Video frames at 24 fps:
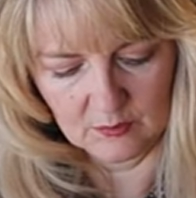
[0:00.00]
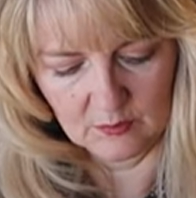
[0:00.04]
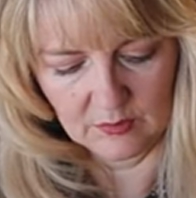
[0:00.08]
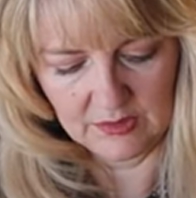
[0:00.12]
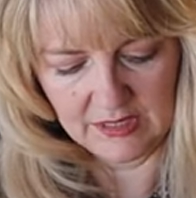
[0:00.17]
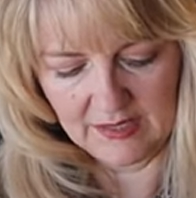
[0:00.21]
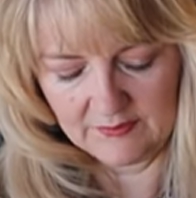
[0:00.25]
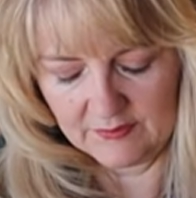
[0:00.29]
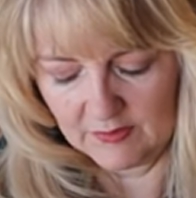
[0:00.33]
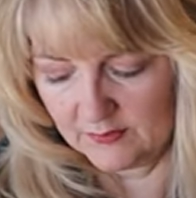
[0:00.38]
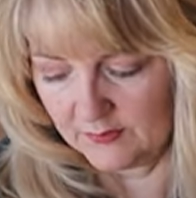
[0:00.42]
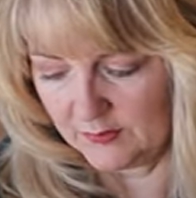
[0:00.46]
we
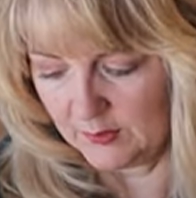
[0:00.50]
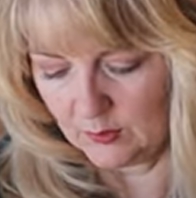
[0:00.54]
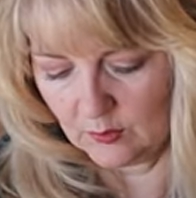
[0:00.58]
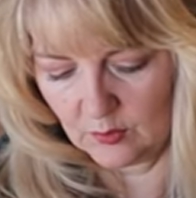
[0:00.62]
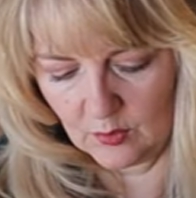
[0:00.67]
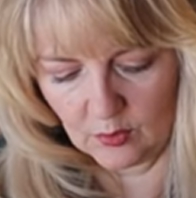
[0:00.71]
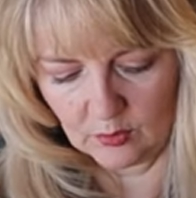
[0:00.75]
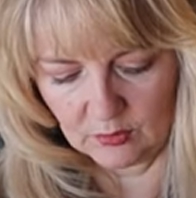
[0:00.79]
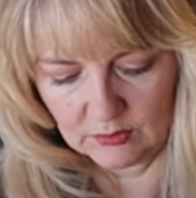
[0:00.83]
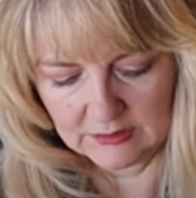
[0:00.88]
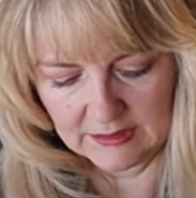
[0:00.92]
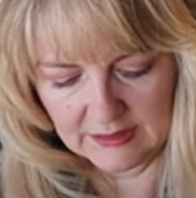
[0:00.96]
have a few
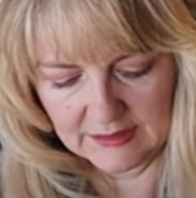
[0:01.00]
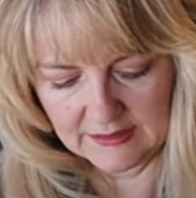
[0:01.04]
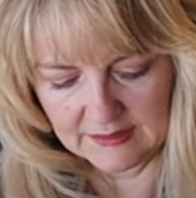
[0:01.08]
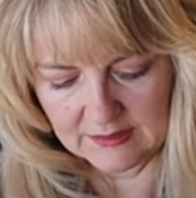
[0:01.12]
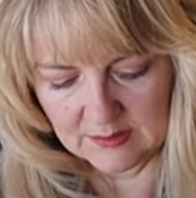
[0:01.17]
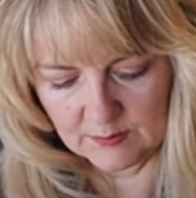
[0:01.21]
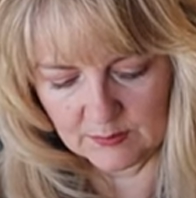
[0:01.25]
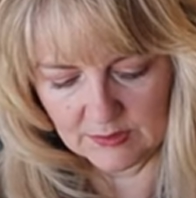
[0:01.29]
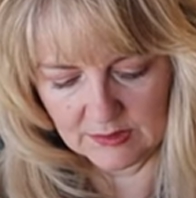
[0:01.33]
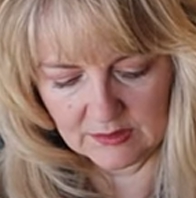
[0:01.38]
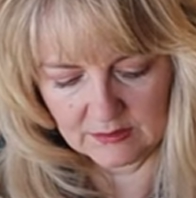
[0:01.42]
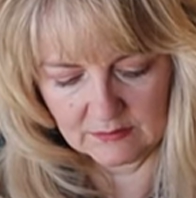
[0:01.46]
cold
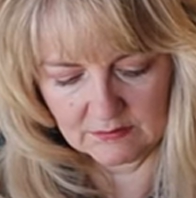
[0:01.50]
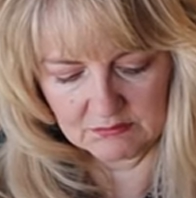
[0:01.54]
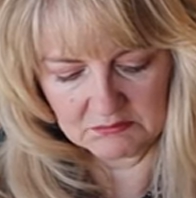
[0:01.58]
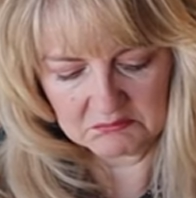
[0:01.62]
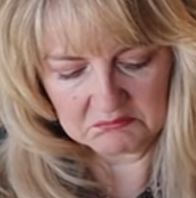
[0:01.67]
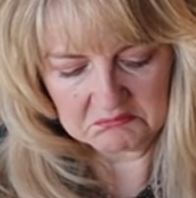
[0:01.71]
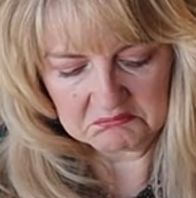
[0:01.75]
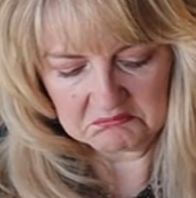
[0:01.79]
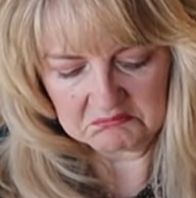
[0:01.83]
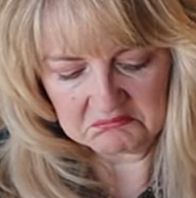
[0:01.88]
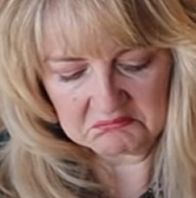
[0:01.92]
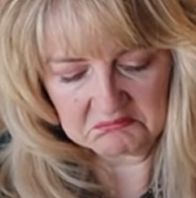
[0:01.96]
days, but
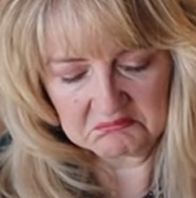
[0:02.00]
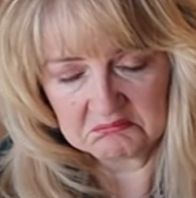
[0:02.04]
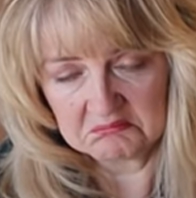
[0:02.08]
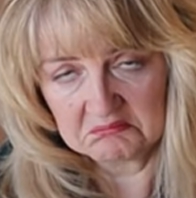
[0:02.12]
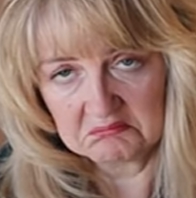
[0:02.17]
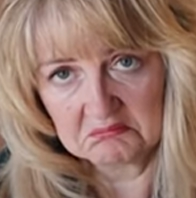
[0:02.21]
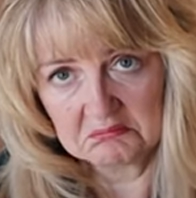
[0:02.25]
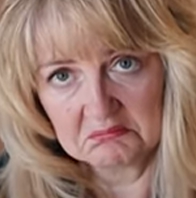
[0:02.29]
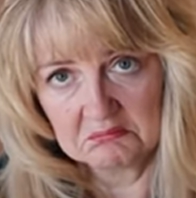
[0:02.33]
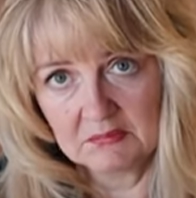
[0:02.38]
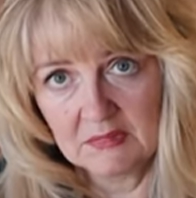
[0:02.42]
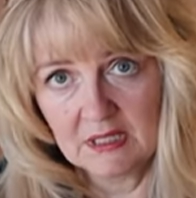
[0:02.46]

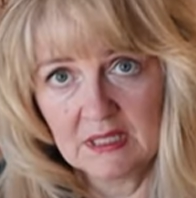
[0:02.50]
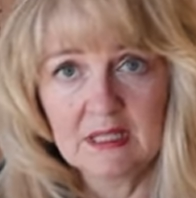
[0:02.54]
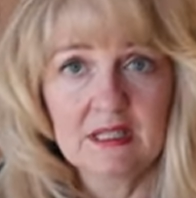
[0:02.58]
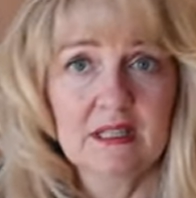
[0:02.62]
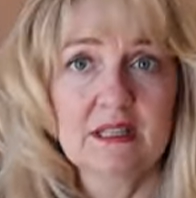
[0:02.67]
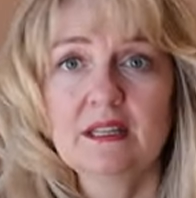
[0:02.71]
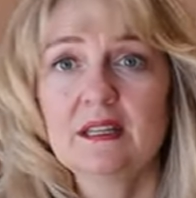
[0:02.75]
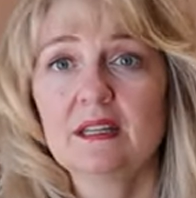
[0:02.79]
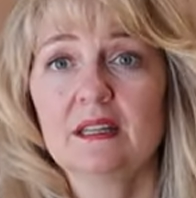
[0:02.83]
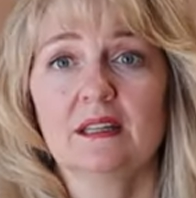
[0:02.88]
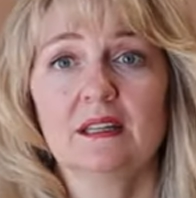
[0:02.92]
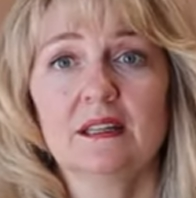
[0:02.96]

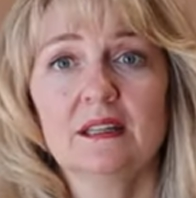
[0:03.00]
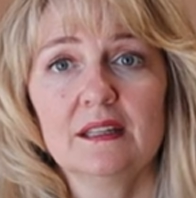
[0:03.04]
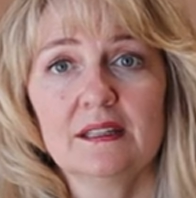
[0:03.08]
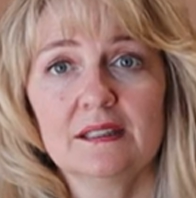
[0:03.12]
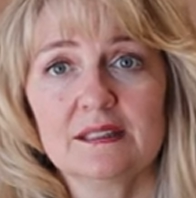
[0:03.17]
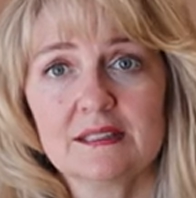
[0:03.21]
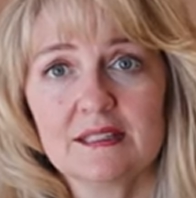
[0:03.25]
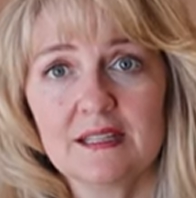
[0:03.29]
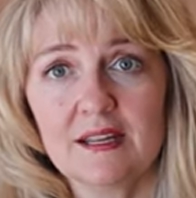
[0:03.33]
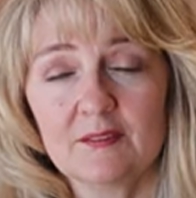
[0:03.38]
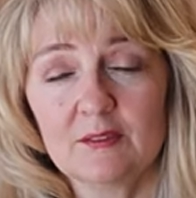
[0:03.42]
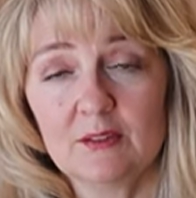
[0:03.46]

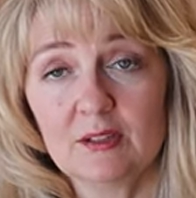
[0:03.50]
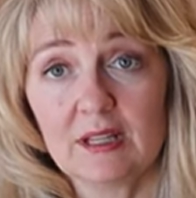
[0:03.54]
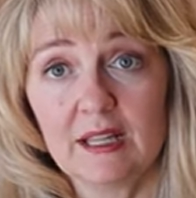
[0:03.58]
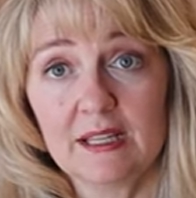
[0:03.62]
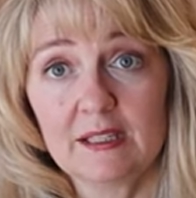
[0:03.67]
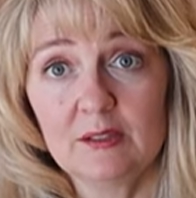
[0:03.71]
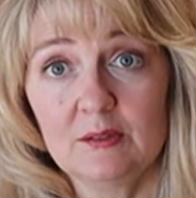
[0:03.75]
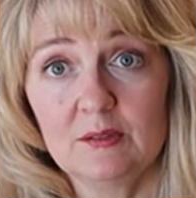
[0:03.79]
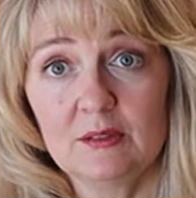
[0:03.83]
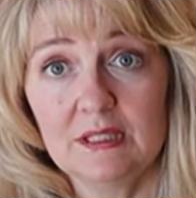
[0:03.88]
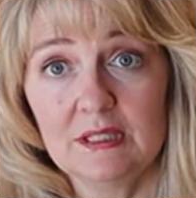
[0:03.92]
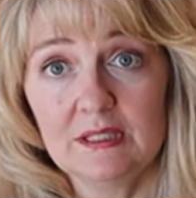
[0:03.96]
it's never
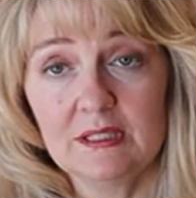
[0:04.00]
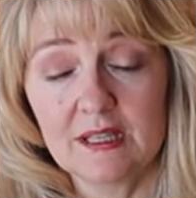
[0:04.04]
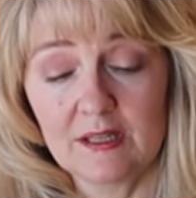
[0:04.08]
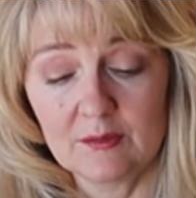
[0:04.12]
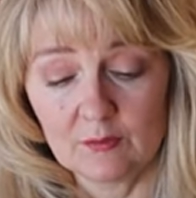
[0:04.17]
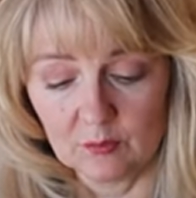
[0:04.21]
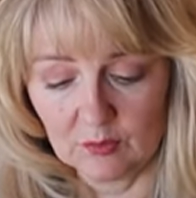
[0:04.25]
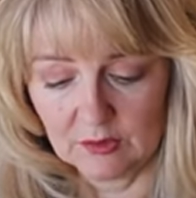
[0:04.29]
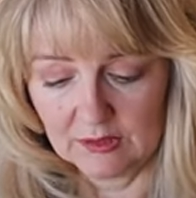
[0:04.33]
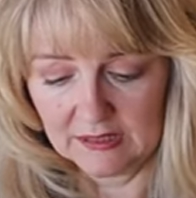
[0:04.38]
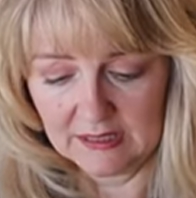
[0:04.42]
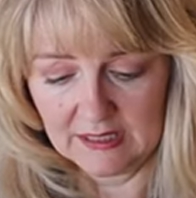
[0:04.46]
like you need
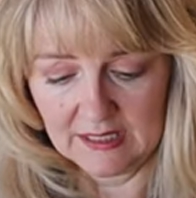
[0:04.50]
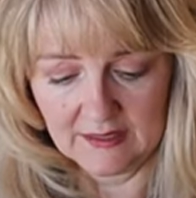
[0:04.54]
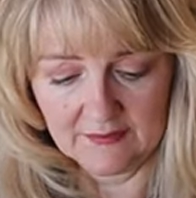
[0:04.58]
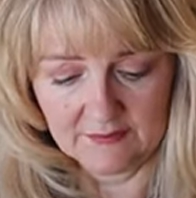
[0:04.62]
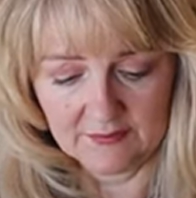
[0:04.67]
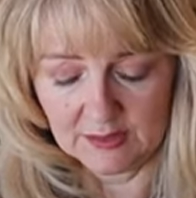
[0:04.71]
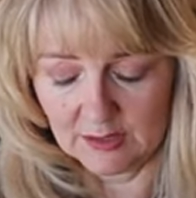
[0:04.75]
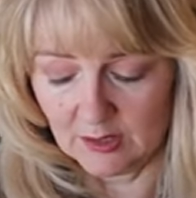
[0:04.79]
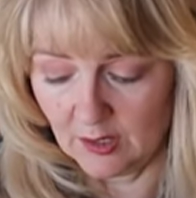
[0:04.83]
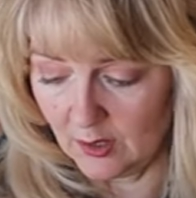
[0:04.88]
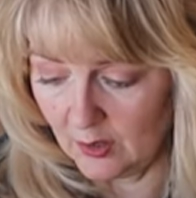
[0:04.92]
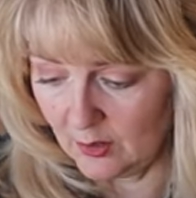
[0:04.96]
really
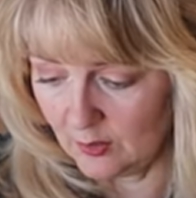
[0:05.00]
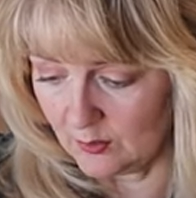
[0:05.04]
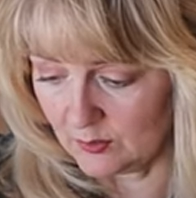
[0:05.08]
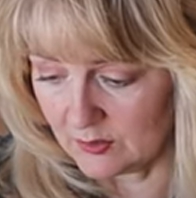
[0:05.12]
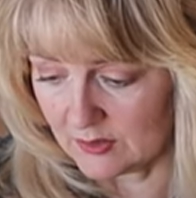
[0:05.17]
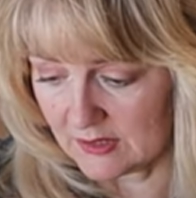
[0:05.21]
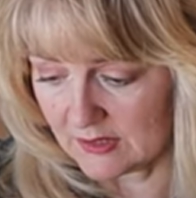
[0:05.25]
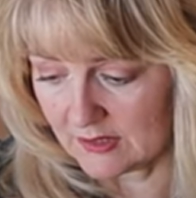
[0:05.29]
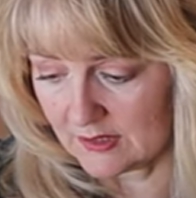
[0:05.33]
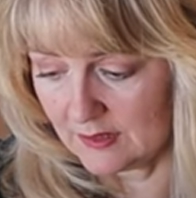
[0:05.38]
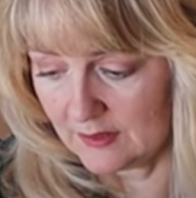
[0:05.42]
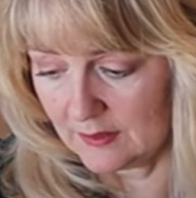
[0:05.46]
heavy
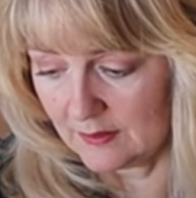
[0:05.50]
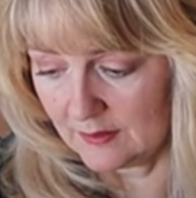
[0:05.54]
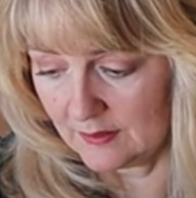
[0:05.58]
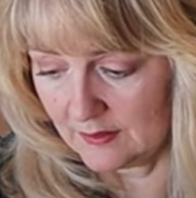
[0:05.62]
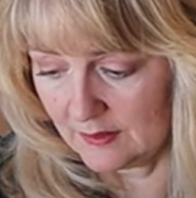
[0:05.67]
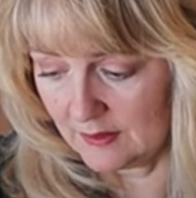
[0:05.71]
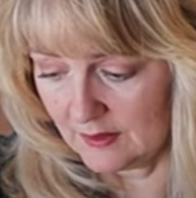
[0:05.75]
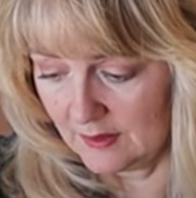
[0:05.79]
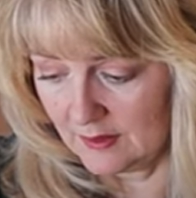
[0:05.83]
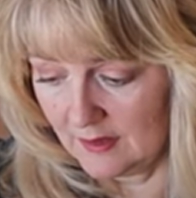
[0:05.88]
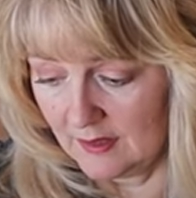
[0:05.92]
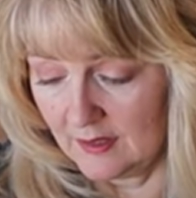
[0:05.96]
coats
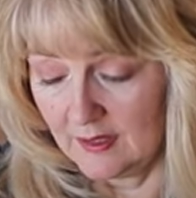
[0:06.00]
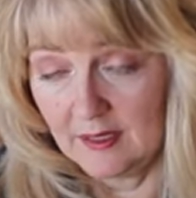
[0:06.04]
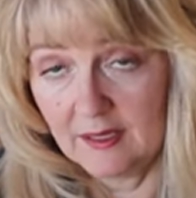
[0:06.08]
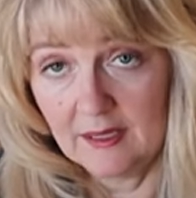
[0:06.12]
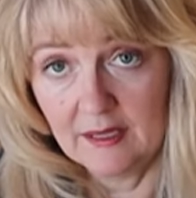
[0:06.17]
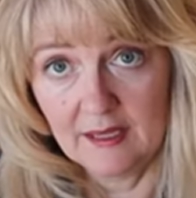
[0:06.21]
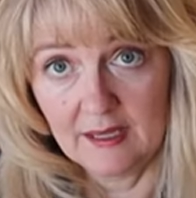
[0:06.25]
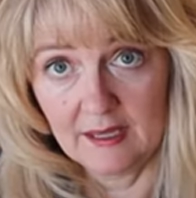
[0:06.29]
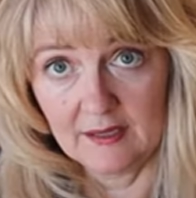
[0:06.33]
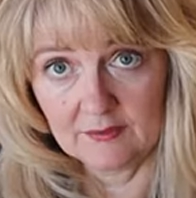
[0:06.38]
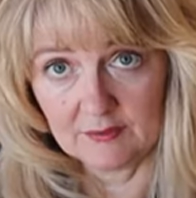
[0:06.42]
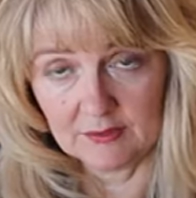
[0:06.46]

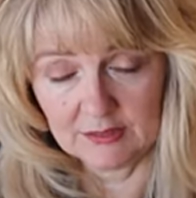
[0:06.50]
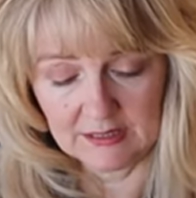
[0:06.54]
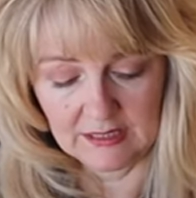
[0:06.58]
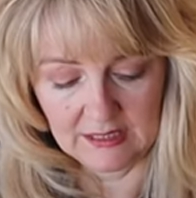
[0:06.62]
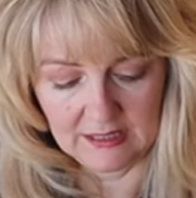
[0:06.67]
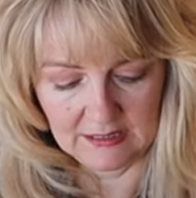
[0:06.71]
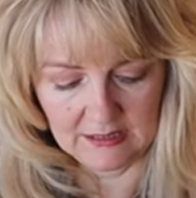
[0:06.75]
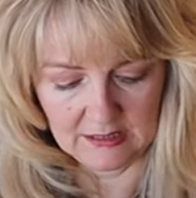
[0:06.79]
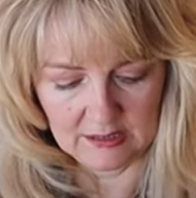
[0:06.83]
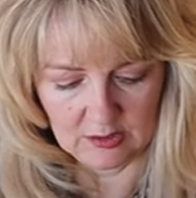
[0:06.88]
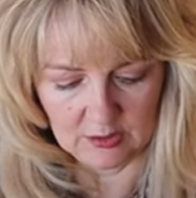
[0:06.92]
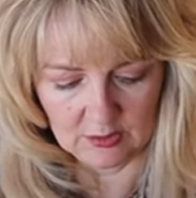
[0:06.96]
every
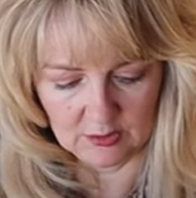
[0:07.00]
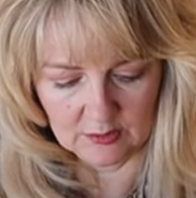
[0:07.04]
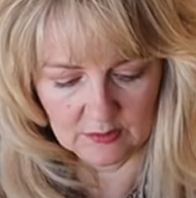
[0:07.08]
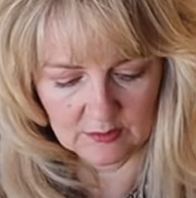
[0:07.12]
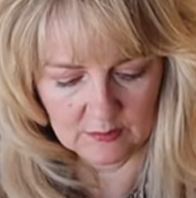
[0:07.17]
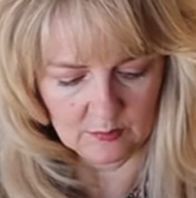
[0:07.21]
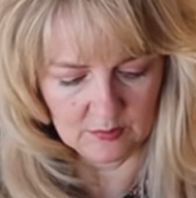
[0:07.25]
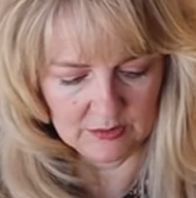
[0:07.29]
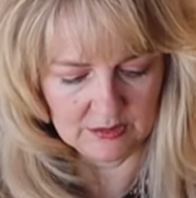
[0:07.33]
day here.